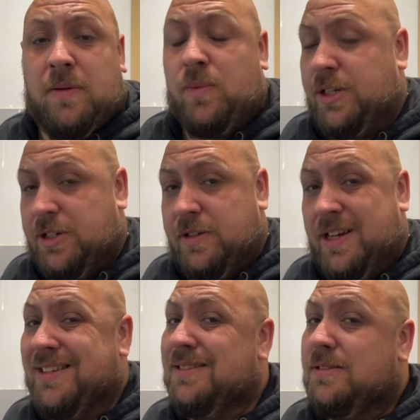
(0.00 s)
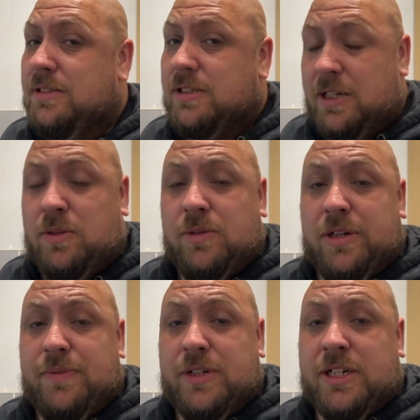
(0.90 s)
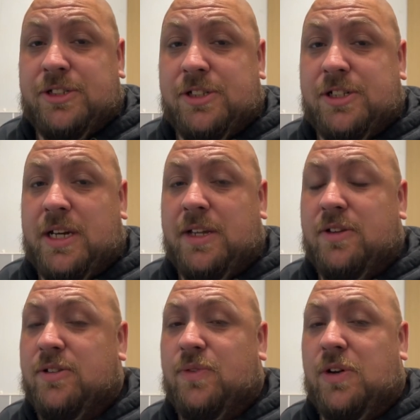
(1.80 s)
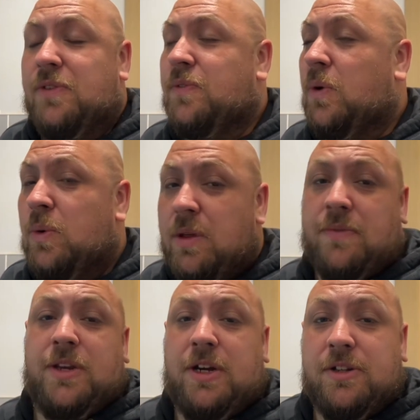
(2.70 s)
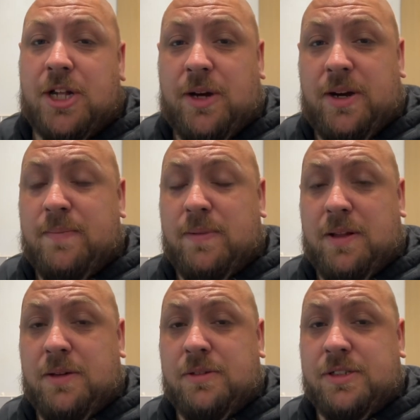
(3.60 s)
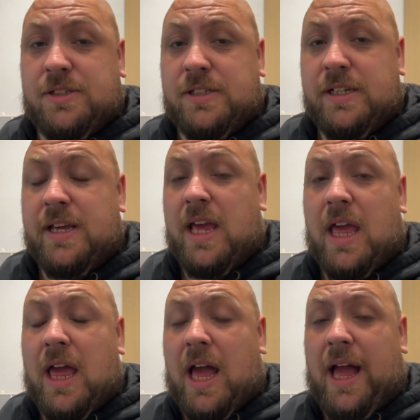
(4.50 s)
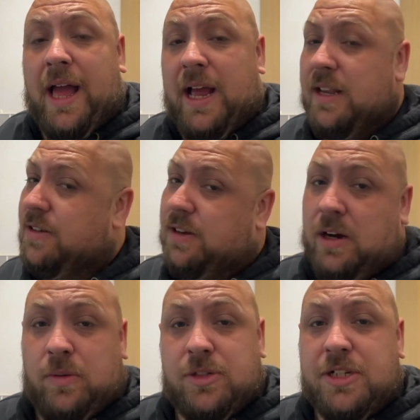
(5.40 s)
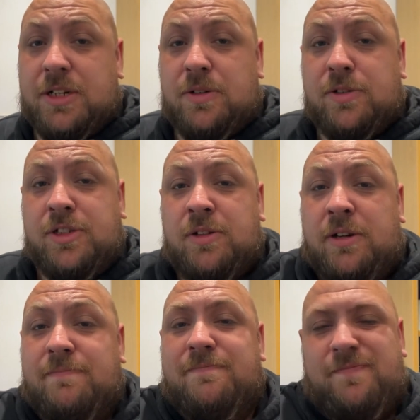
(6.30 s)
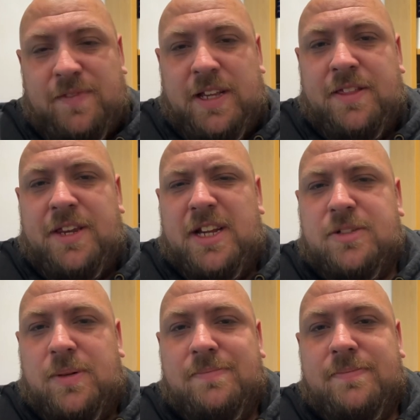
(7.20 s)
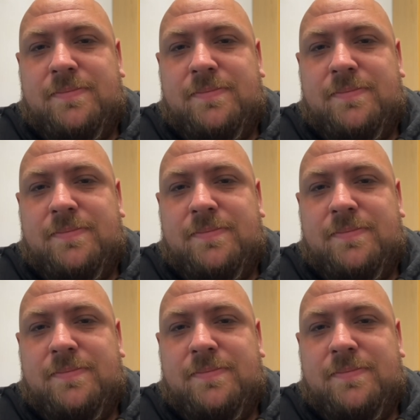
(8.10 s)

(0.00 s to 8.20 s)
And when you do that, click all notifications so you get notified of all of the videos I upload. And I will see all you lot in the next one.